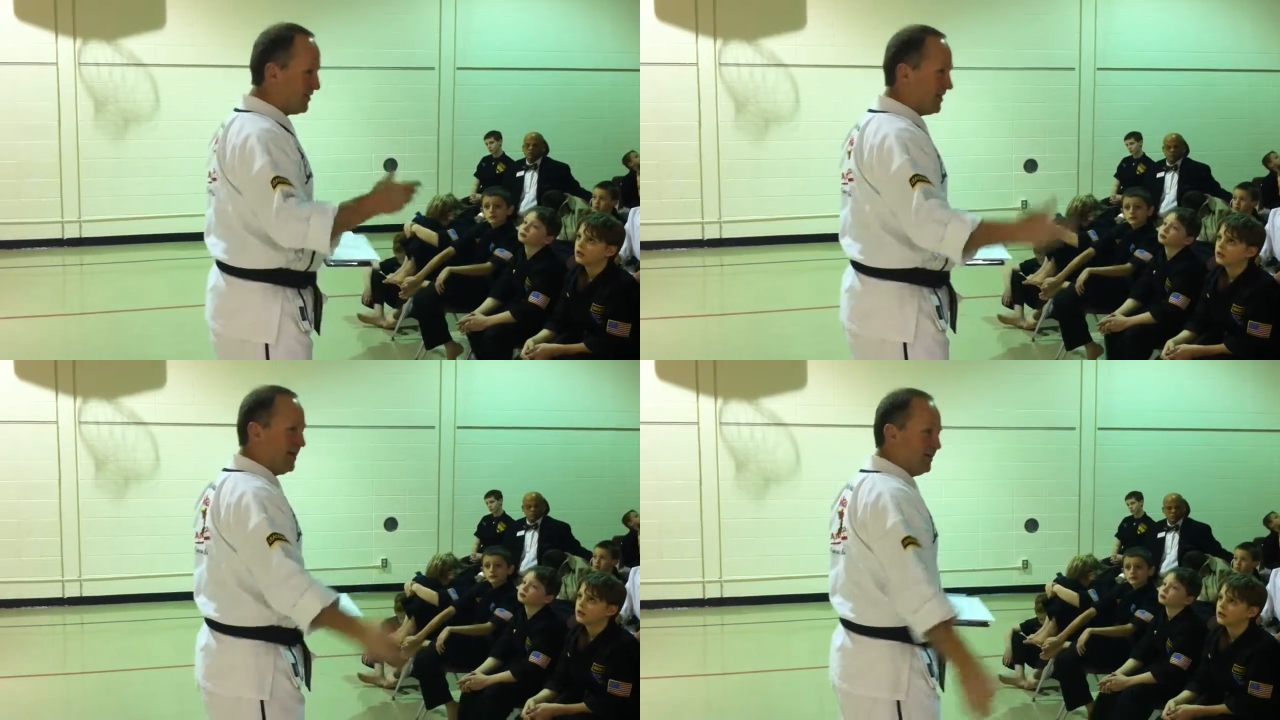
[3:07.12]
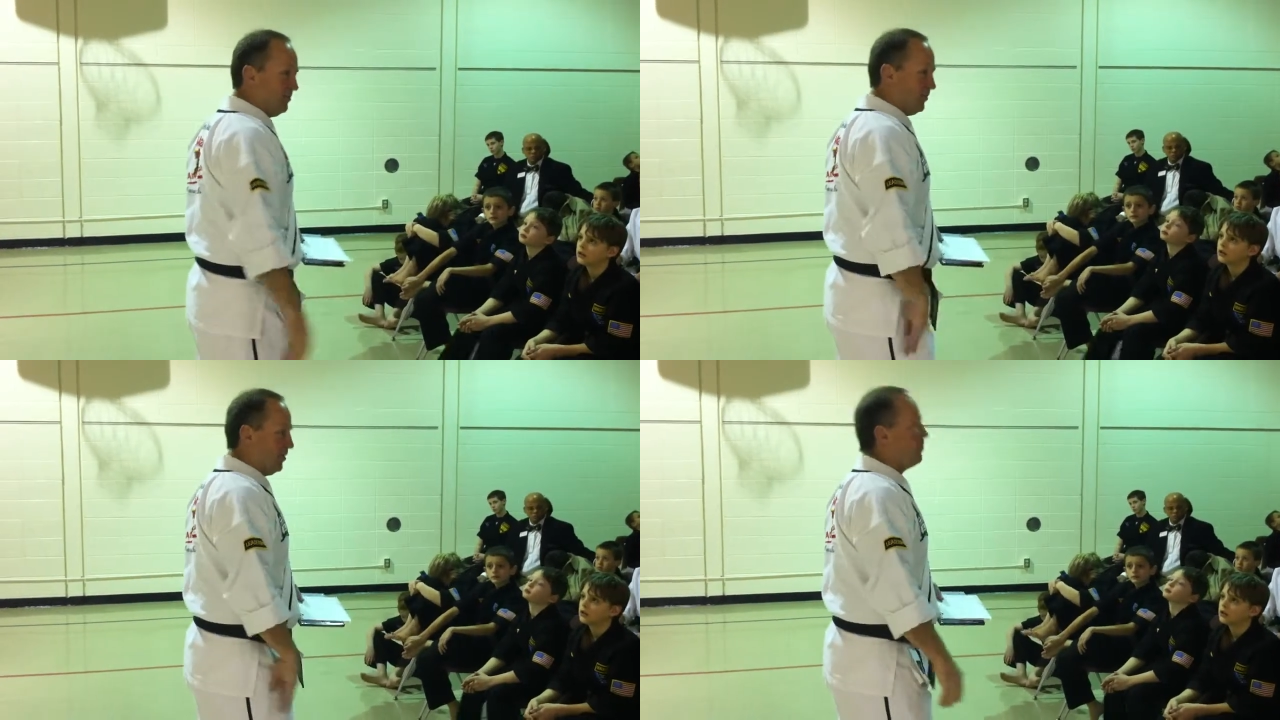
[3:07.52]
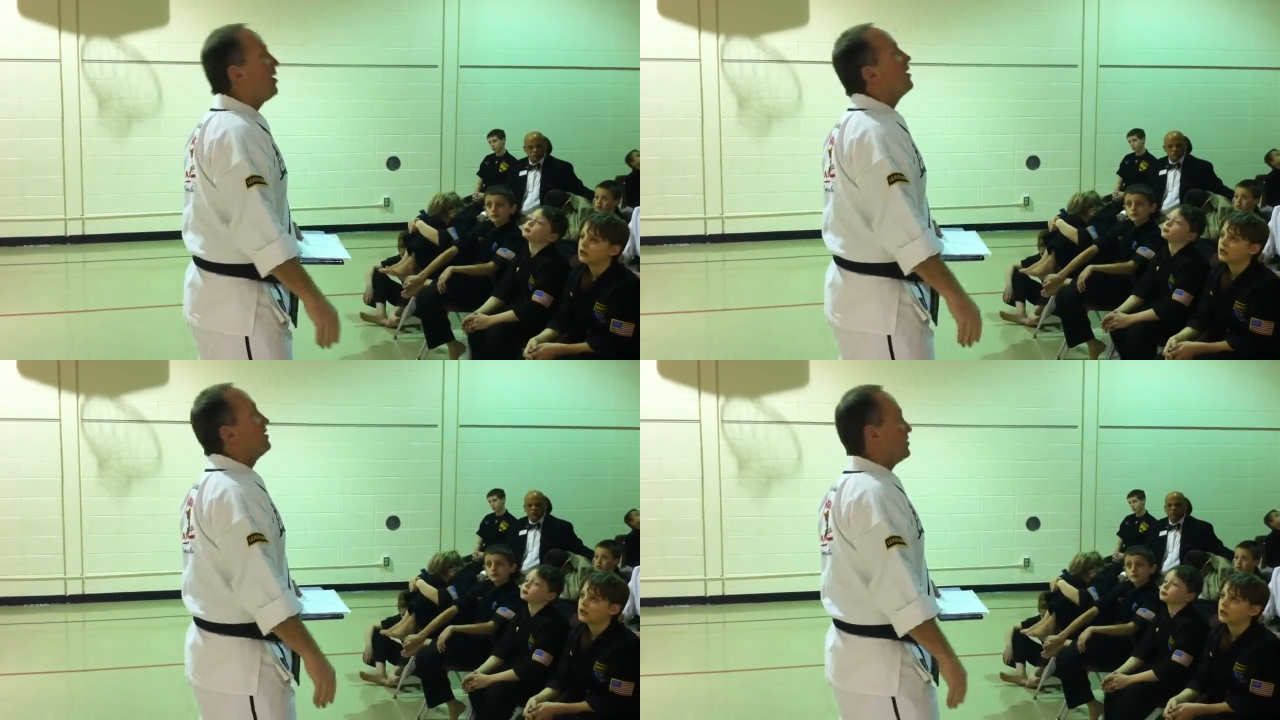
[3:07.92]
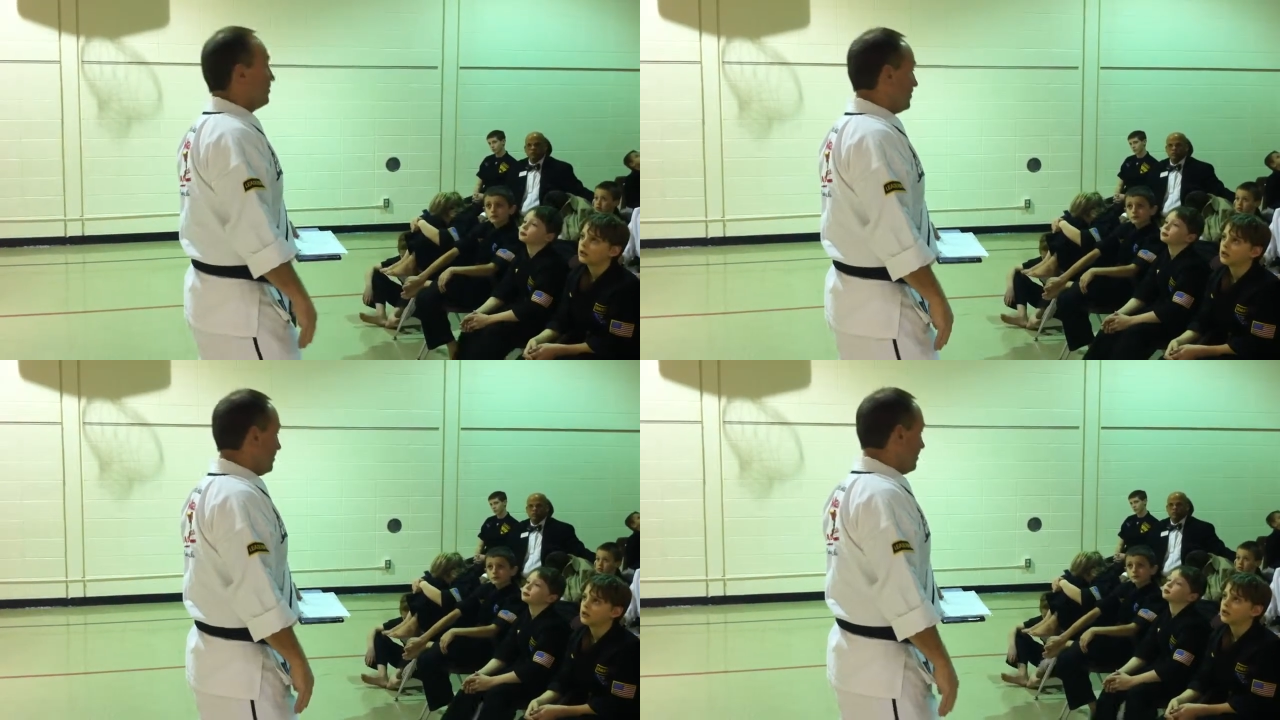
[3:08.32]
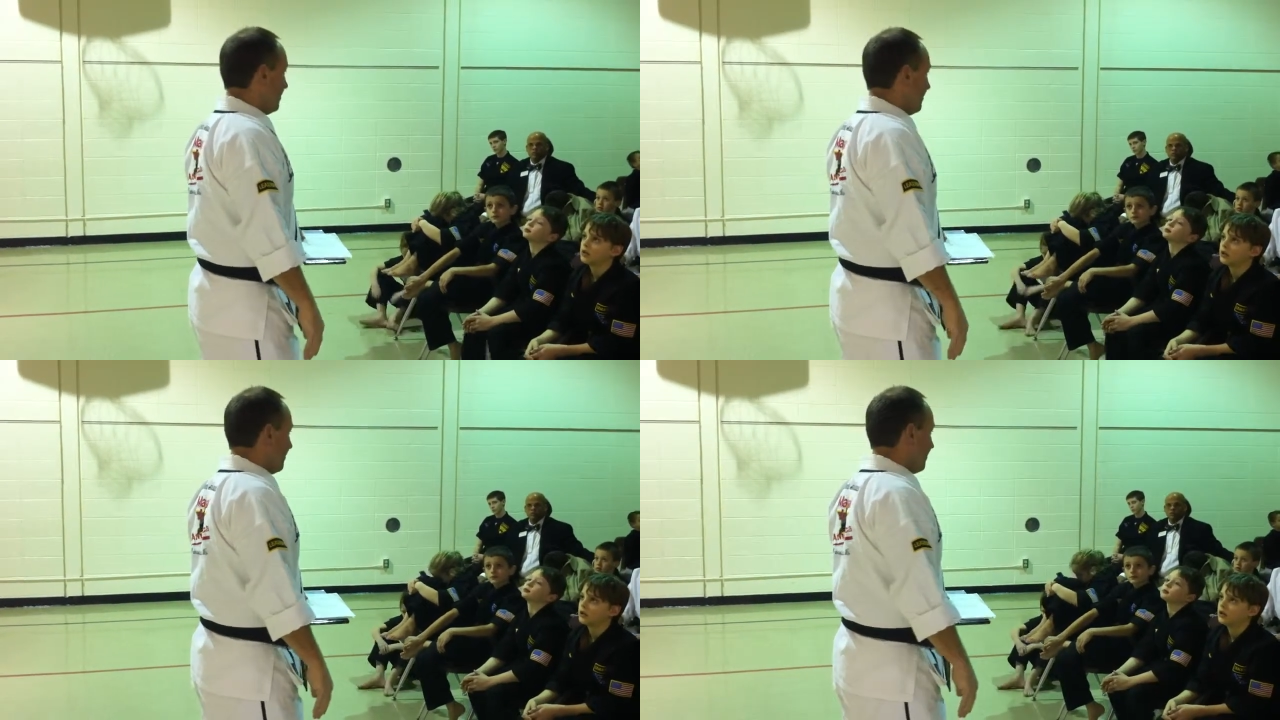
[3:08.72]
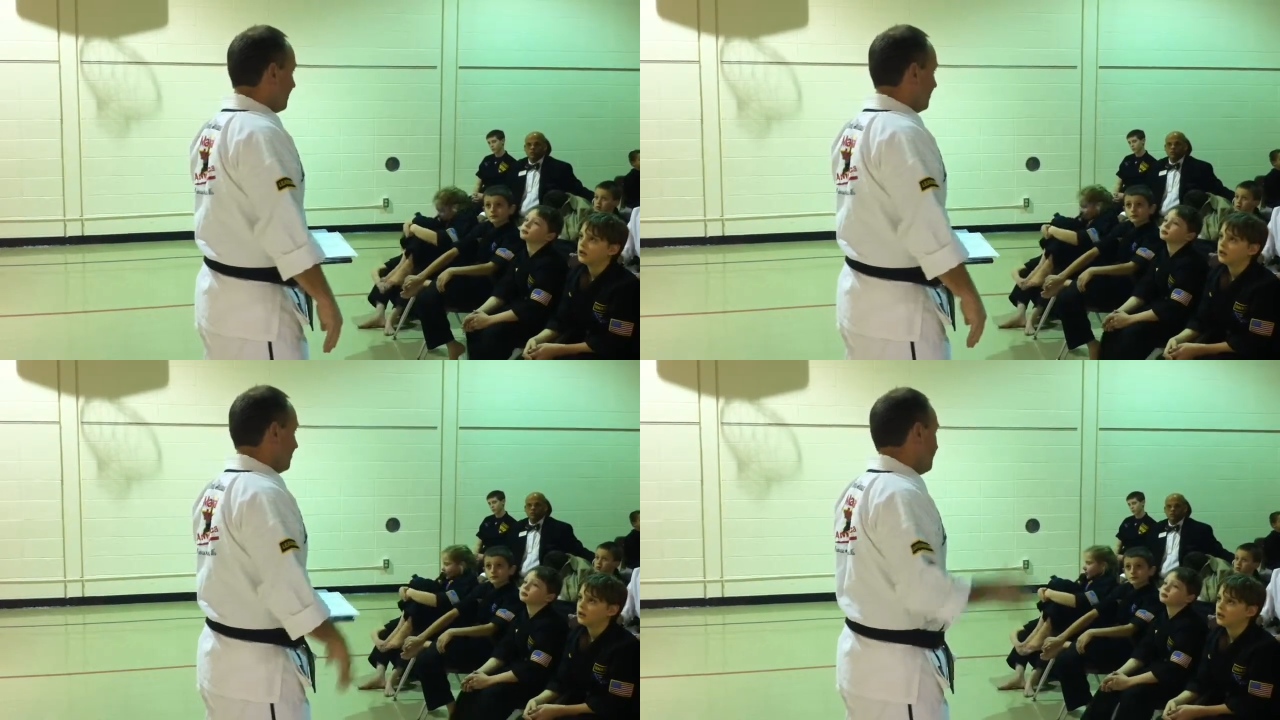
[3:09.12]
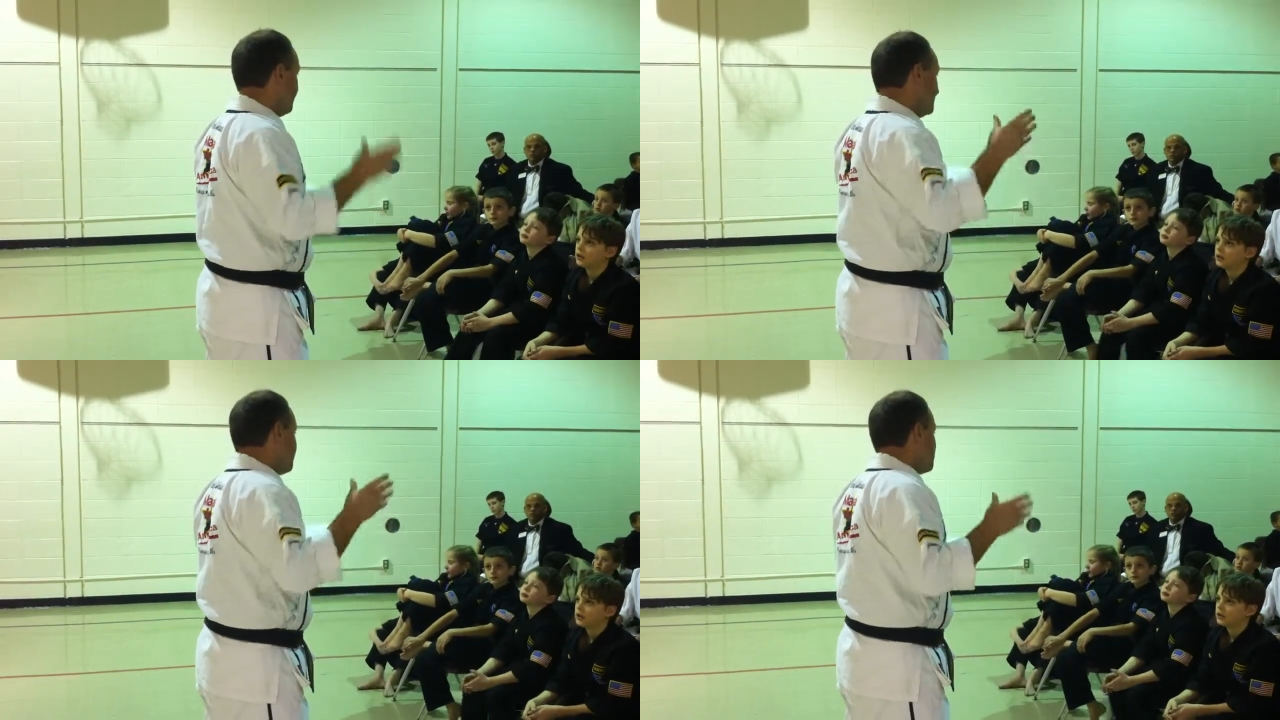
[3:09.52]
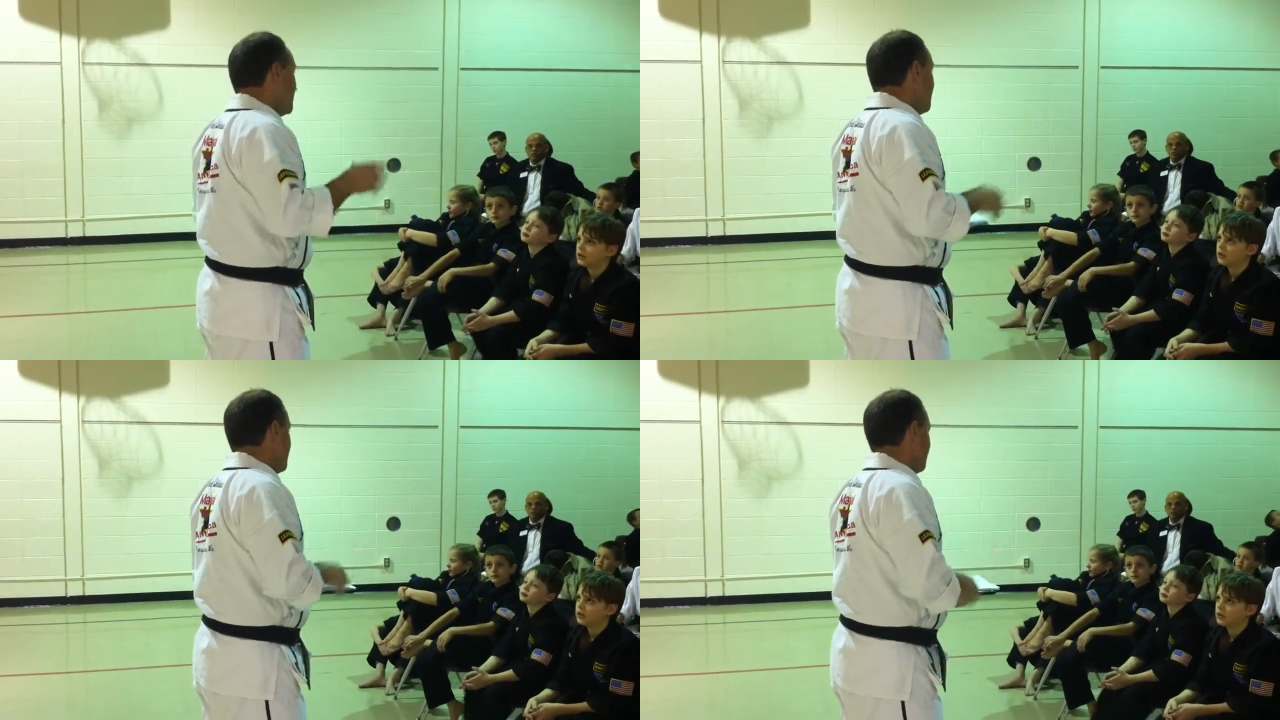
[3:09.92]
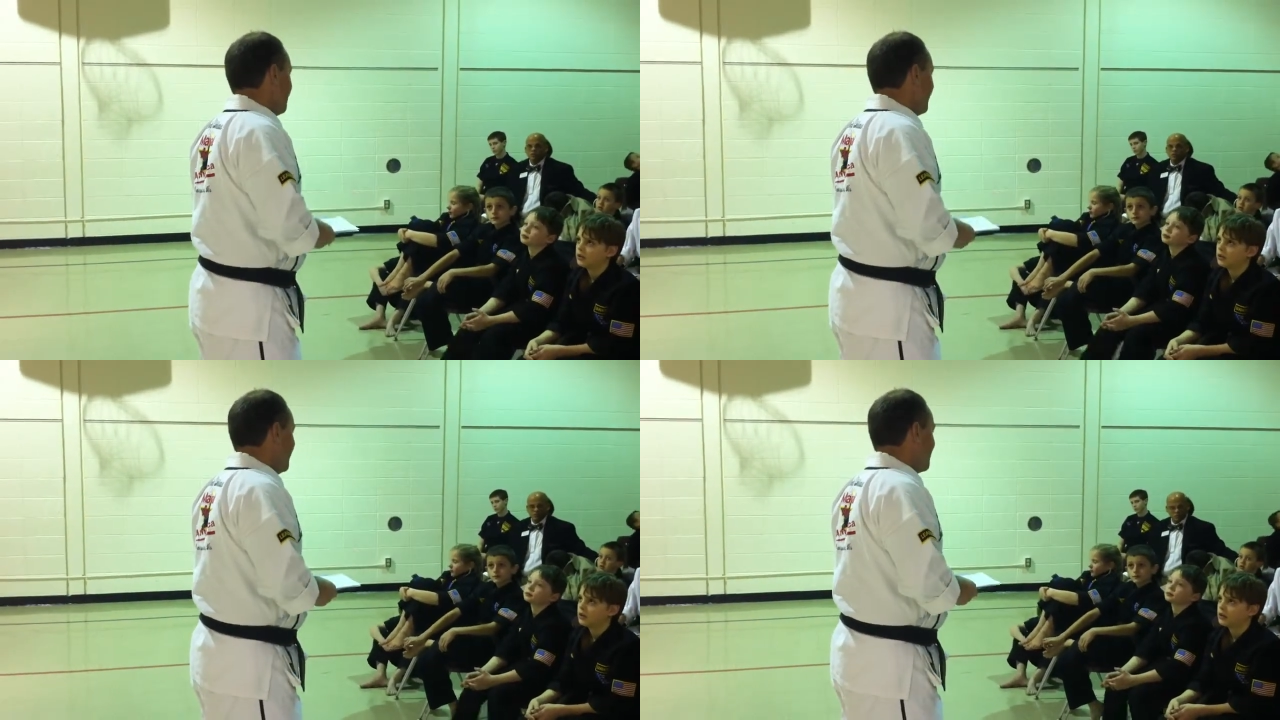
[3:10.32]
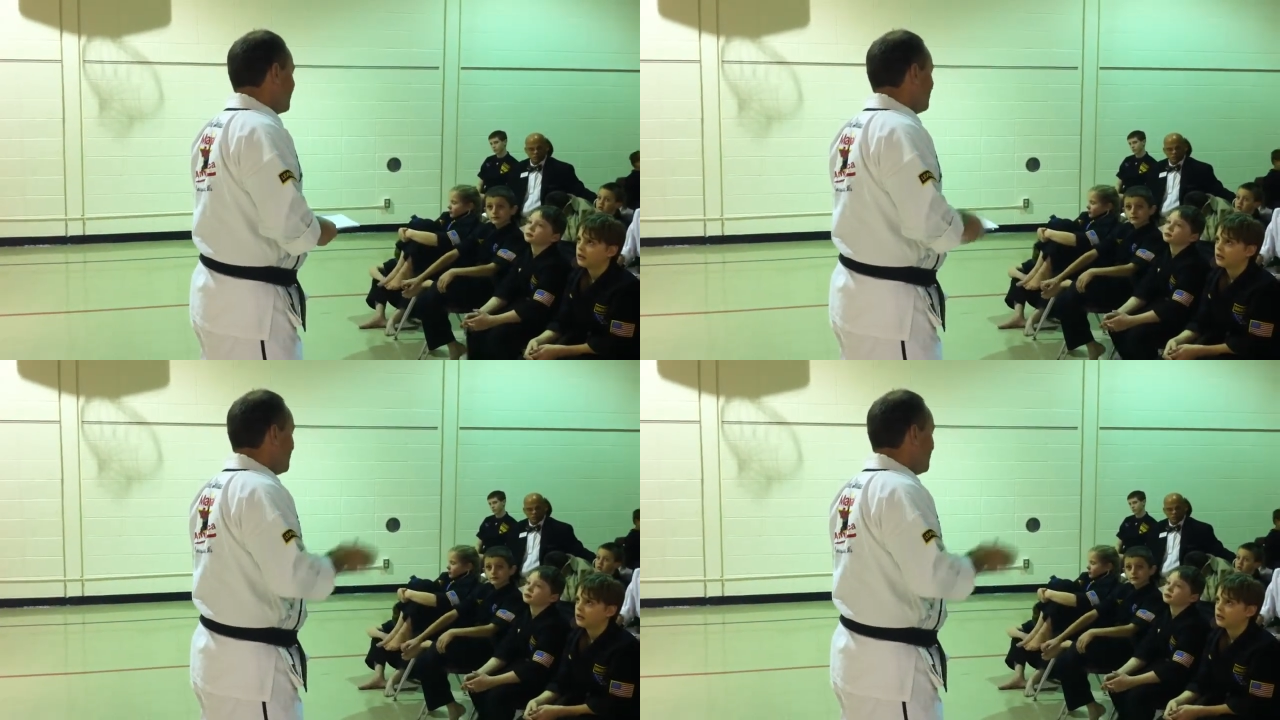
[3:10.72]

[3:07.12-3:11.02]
soon as I hit the floor, party's over. Because I'm tired.